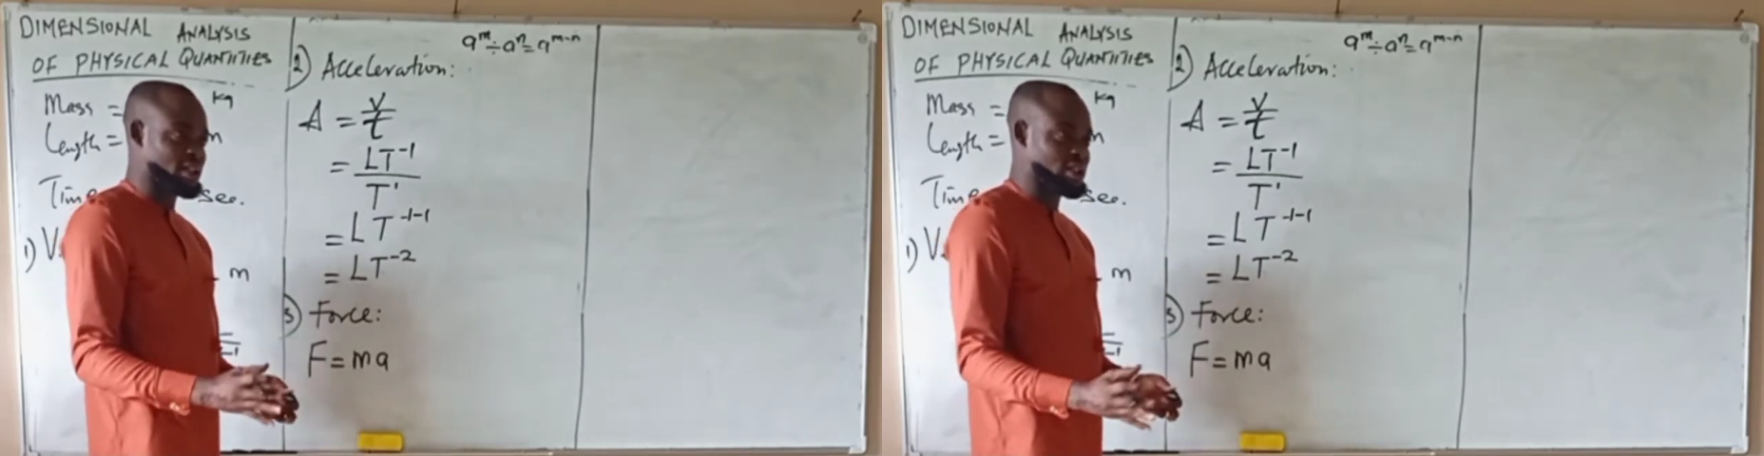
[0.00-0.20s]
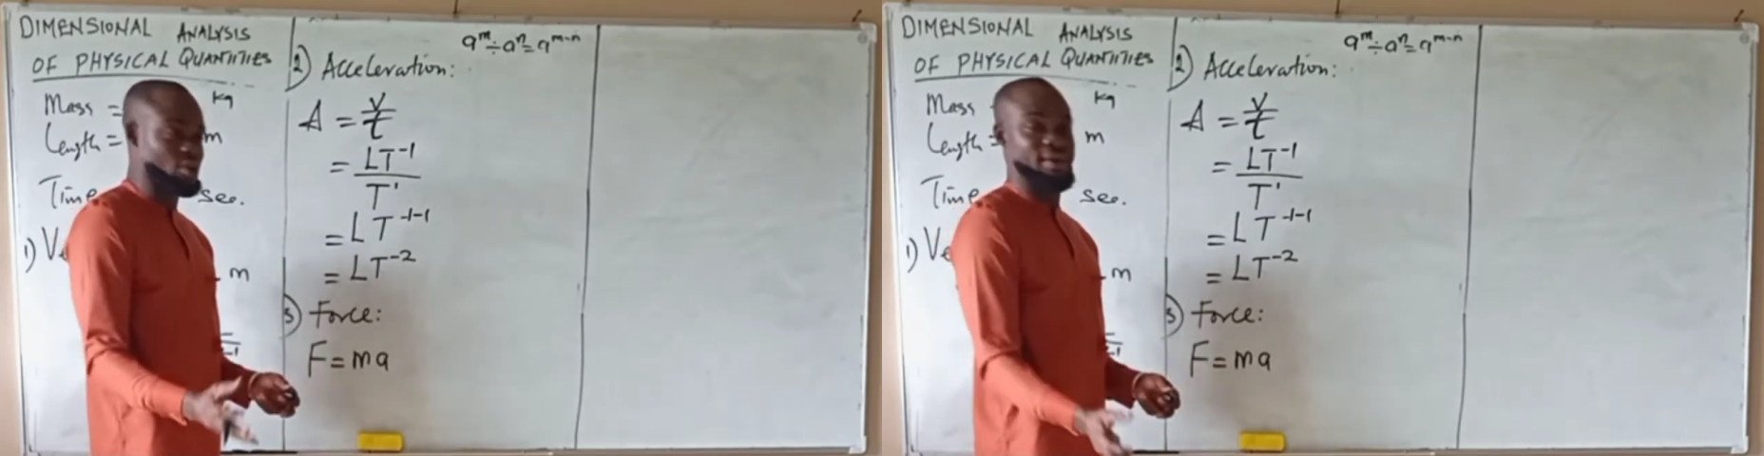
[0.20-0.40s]

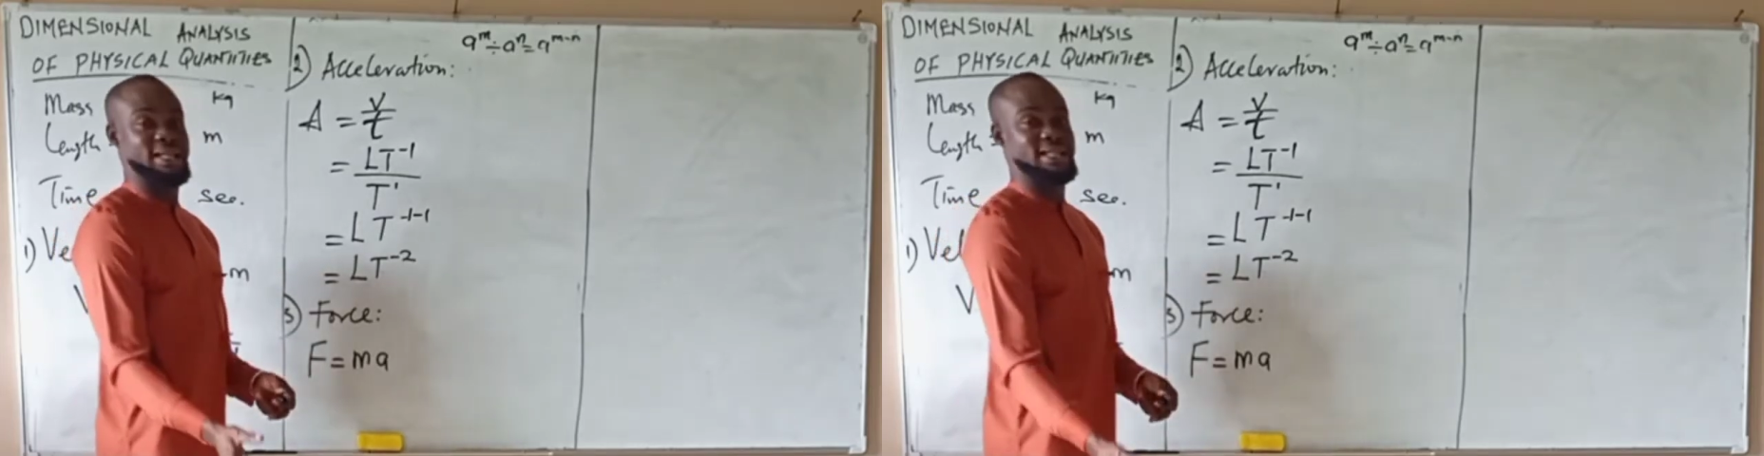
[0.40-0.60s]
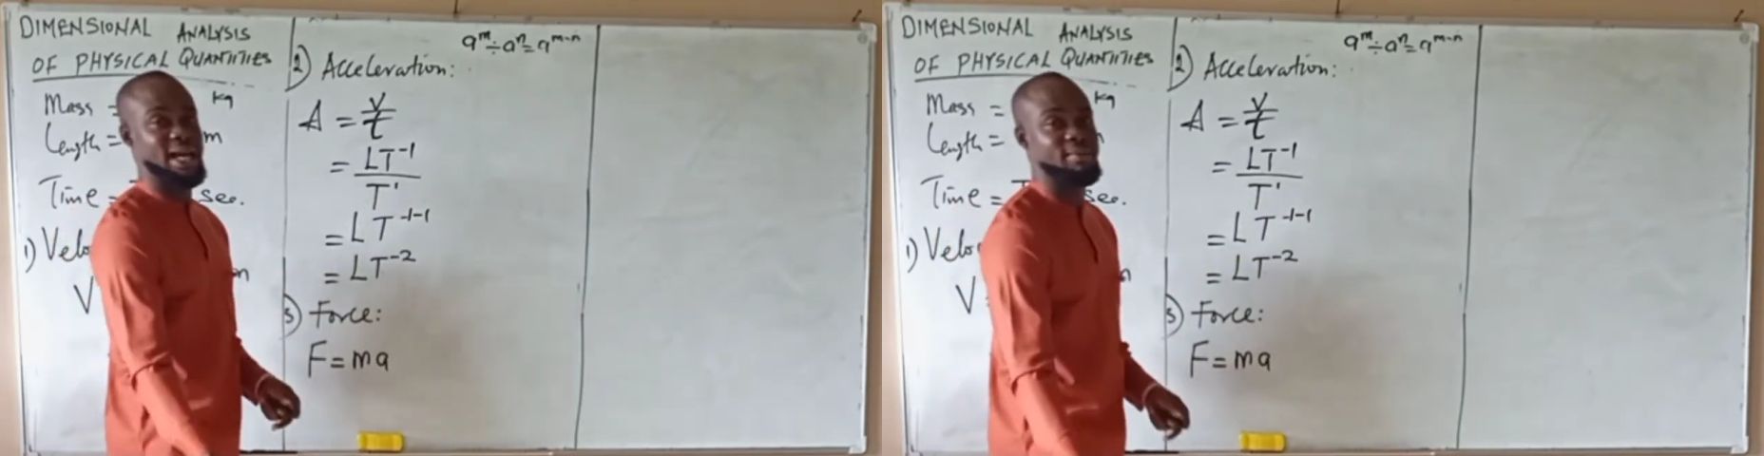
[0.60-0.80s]
velocity
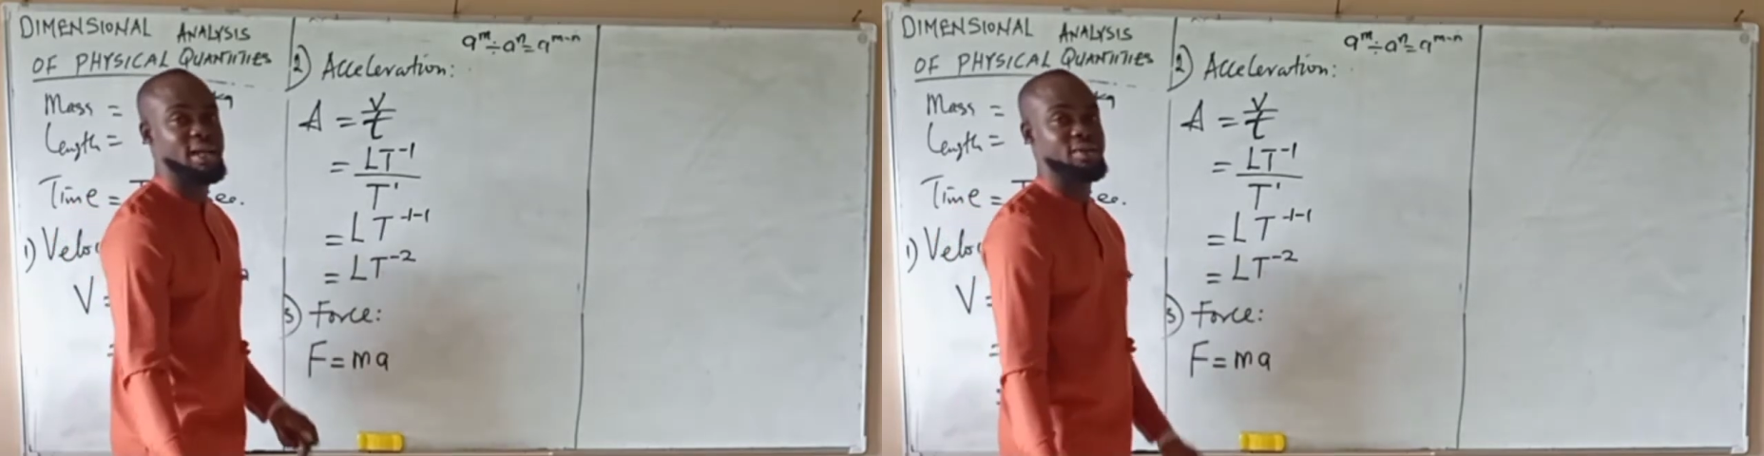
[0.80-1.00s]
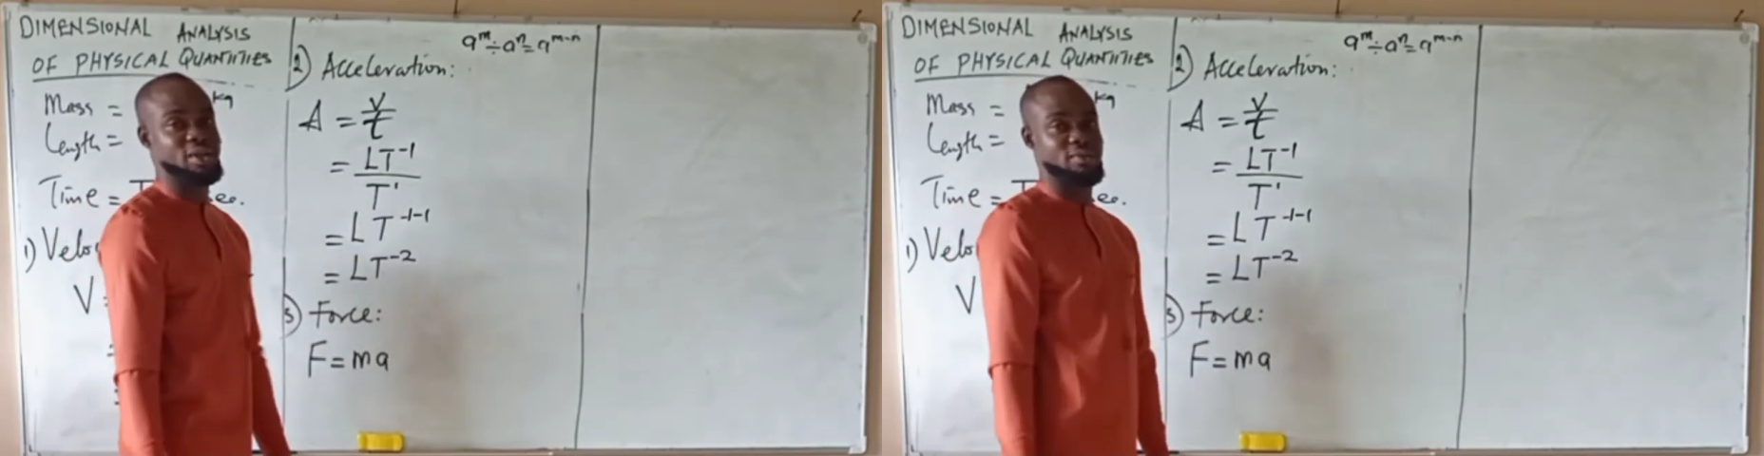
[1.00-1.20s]
over time,
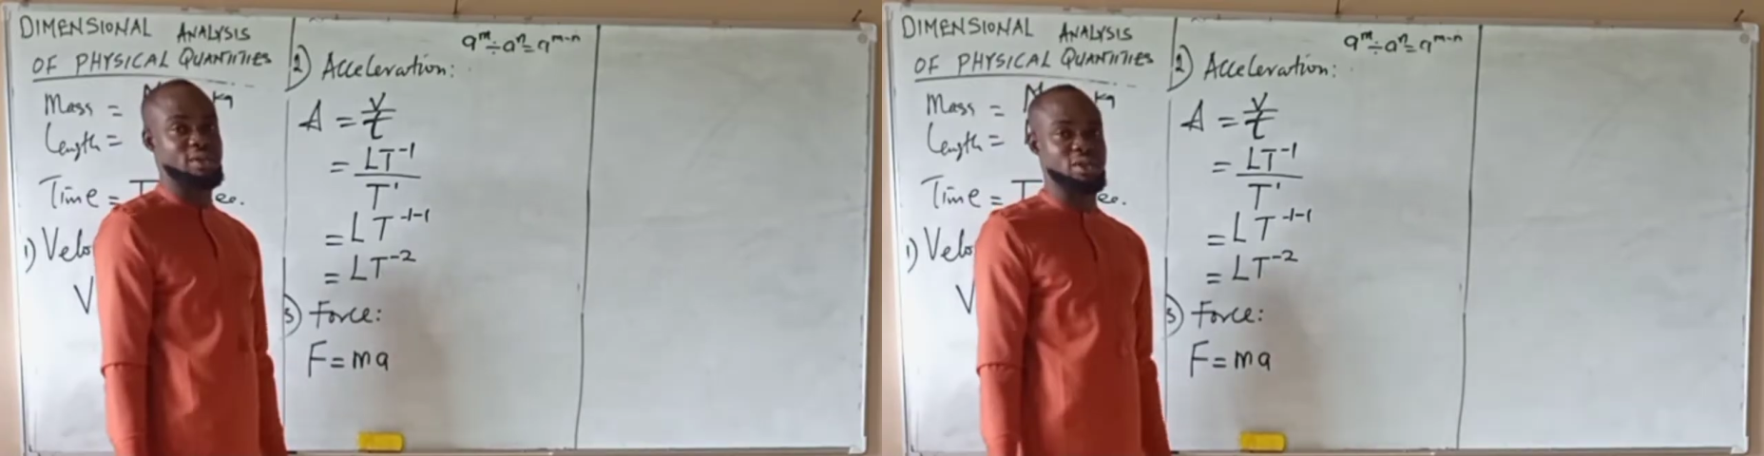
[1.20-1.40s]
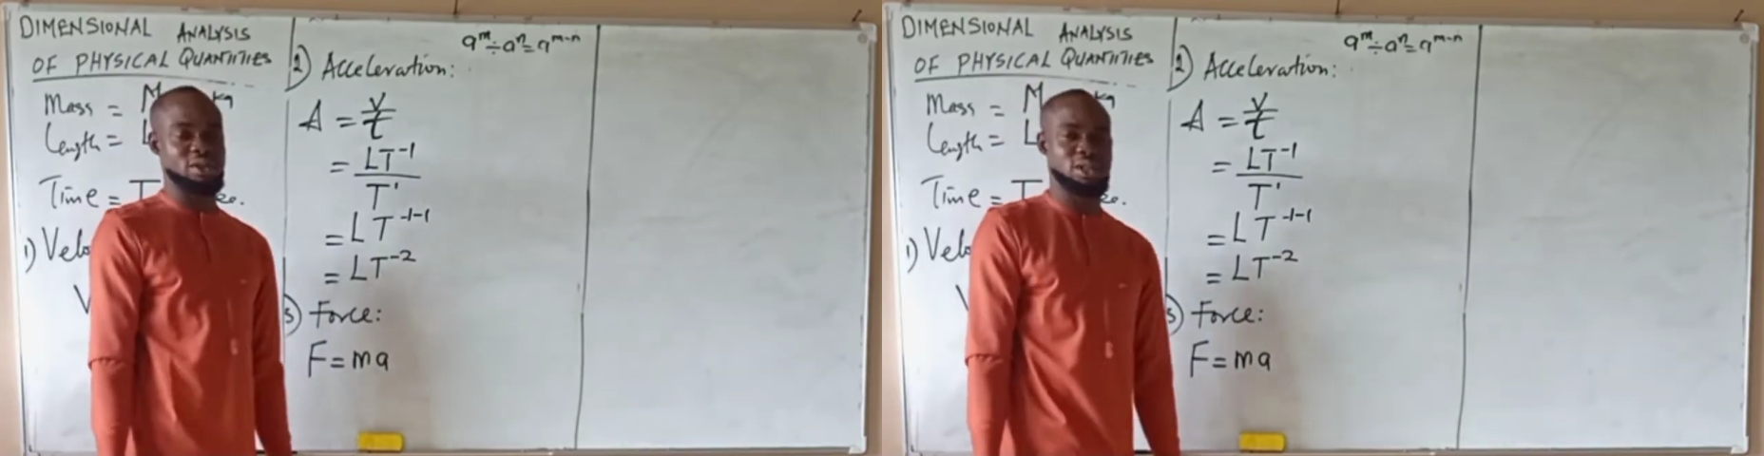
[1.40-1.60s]
and rate
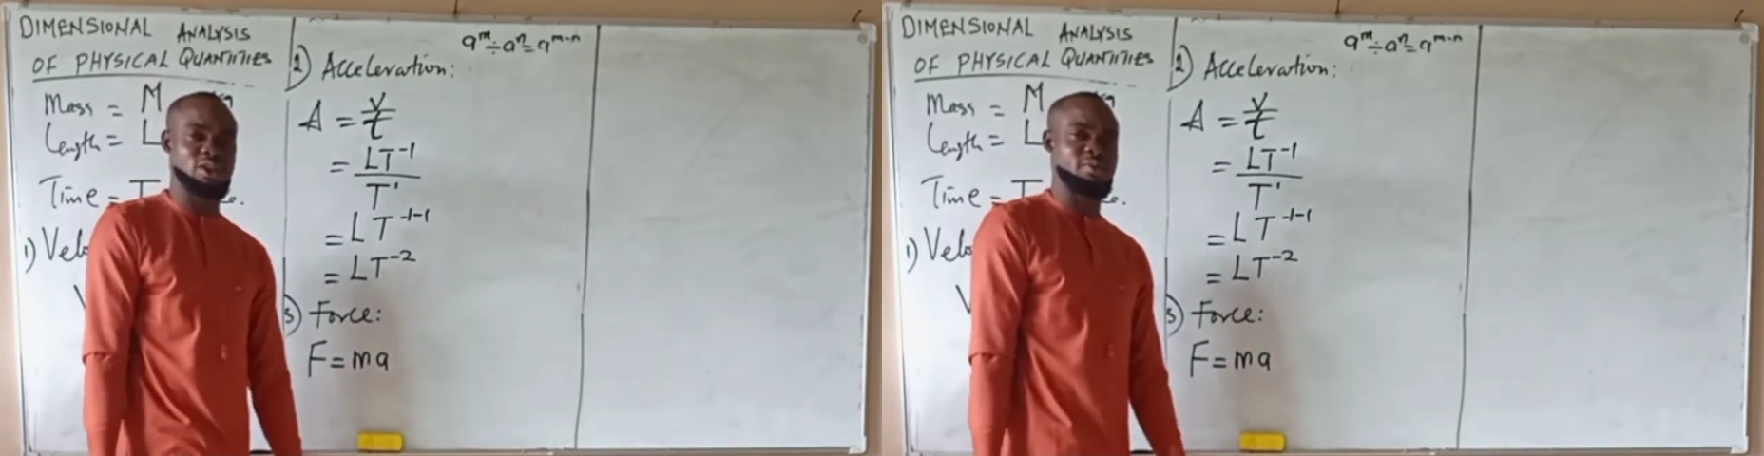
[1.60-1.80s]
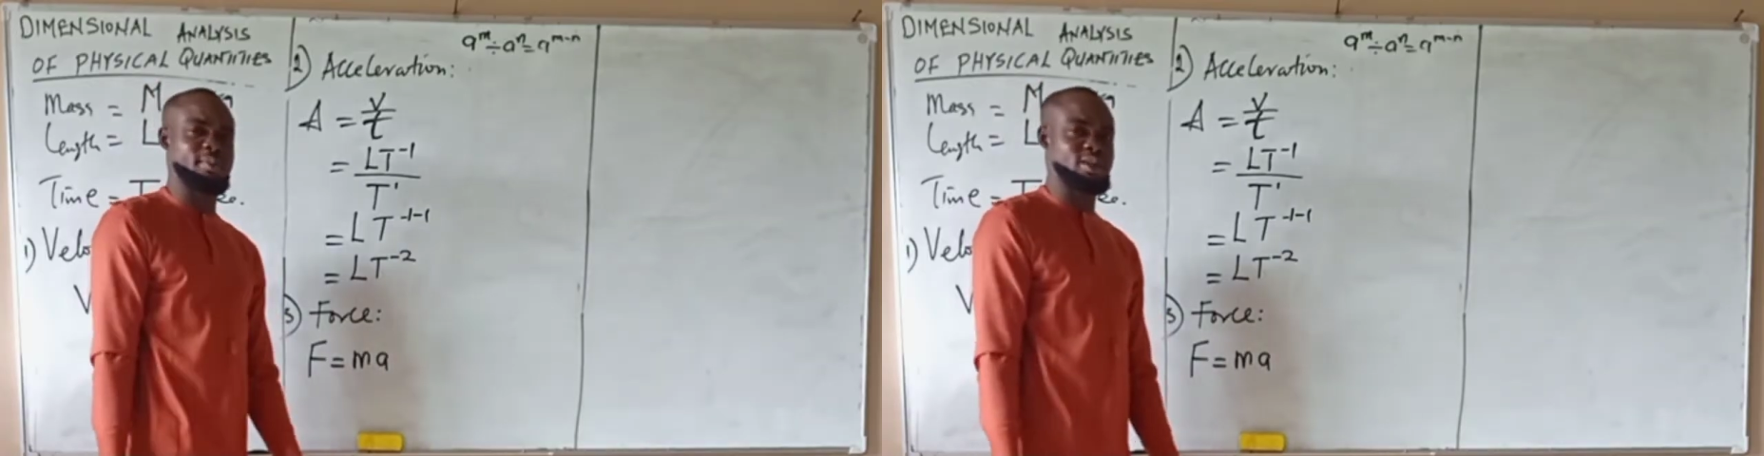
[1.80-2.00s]
of change
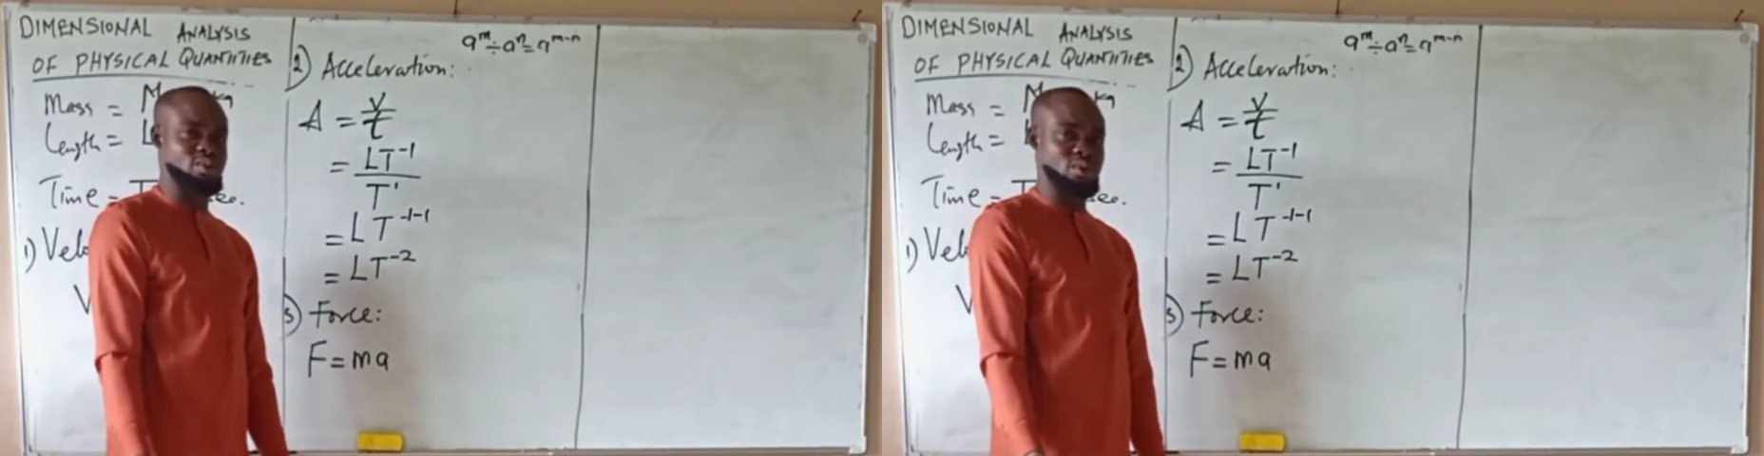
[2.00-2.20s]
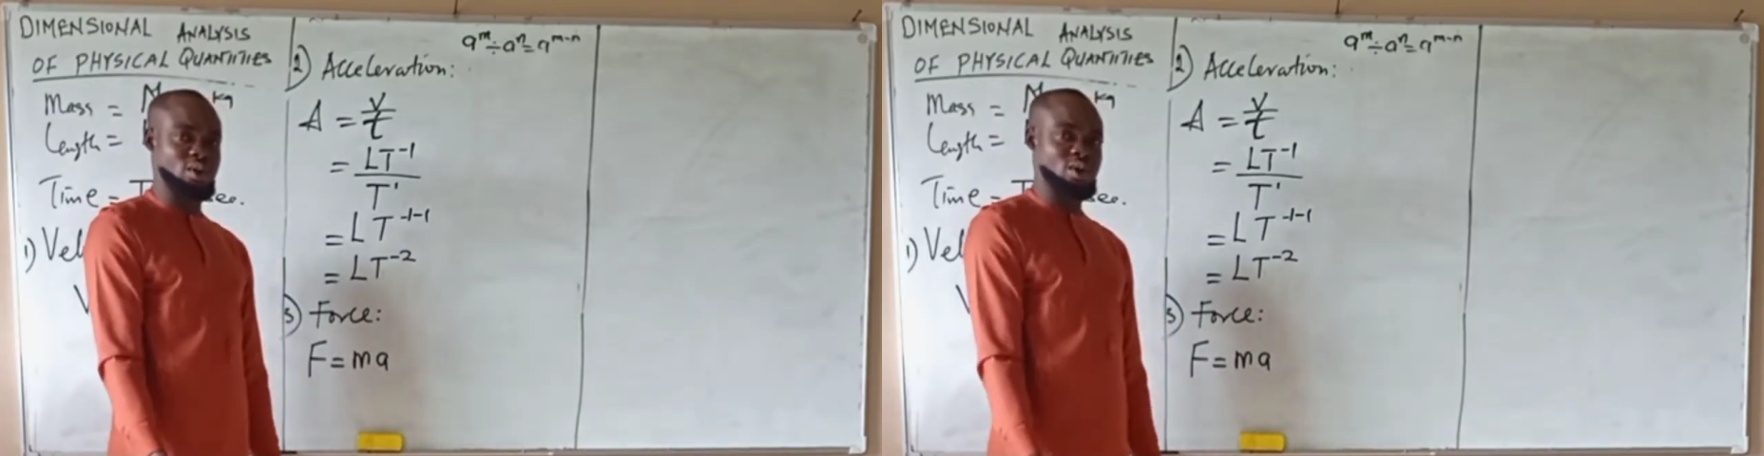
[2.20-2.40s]
of momentum.